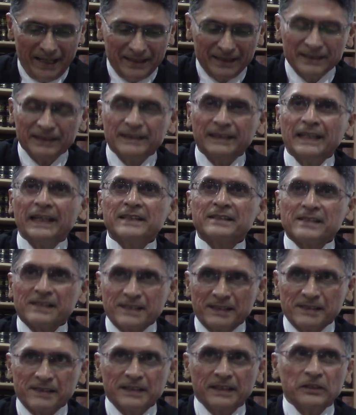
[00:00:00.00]
Next,
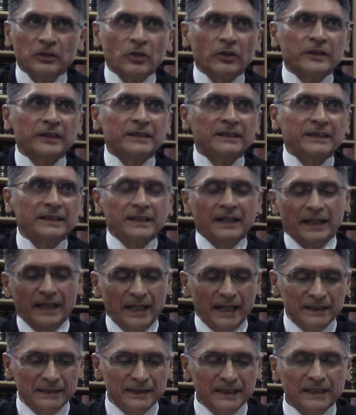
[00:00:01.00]
seniority,
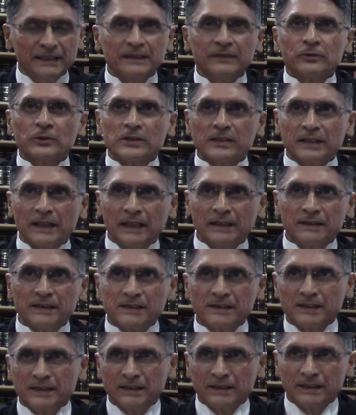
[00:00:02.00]
and then there was another
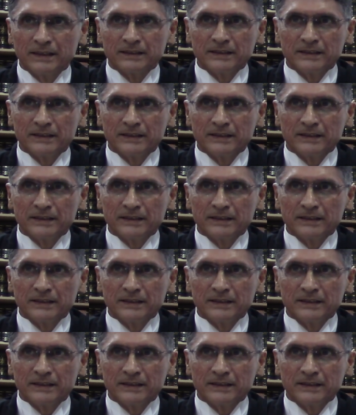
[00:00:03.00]
senior